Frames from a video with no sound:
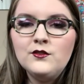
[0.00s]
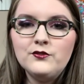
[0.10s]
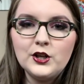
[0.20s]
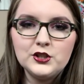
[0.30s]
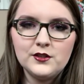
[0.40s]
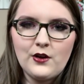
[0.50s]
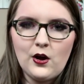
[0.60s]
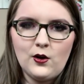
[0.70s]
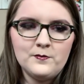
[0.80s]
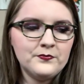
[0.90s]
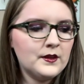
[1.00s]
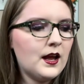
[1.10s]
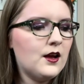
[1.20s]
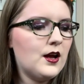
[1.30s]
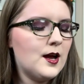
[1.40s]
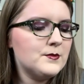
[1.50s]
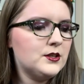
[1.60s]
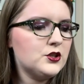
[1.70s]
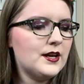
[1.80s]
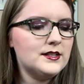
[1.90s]
First of all, I'm going
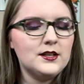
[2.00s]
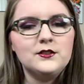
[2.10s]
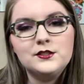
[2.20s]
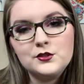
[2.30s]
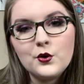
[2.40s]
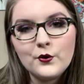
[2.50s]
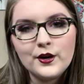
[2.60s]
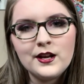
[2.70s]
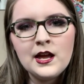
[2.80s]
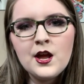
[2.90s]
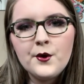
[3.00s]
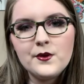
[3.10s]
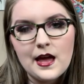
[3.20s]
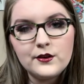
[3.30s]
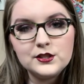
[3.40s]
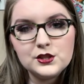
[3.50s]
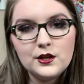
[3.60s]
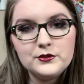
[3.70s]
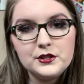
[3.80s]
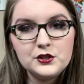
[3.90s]
to try to tell the story without
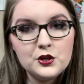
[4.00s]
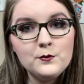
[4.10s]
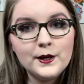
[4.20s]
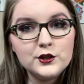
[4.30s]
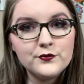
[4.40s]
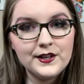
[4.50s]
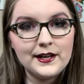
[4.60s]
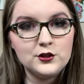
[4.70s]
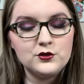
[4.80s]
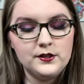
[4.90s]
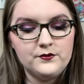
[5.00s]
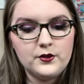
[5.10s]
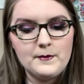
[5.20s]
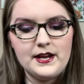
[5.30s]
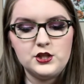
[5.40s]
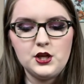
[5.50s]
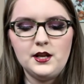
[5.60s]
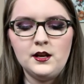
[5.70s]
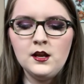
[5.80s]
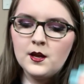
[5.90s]
disclosing too much financial
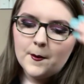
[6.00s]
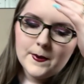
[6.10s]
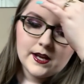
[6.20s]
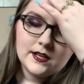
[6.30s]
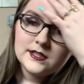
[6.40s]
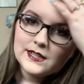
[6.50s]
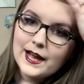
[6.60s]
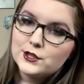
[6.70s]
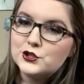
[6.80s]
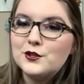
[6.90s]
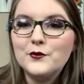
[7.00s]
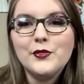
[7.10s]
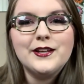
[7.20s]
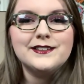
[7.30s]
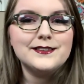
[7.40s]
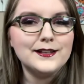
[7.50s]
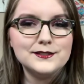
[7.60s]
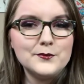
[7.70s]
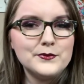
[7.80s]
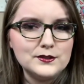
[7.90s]
information because I just don't think that that's
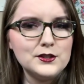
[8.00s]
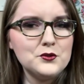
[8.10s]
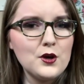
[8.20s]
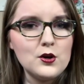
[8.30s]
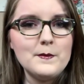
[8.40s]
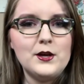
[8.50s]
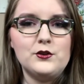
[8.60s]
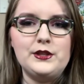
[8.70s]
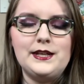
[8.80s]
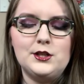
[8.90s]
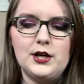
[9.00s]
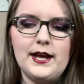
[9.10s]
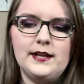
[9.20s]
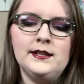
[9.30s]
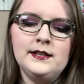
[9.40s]
something that you talk about on the internet.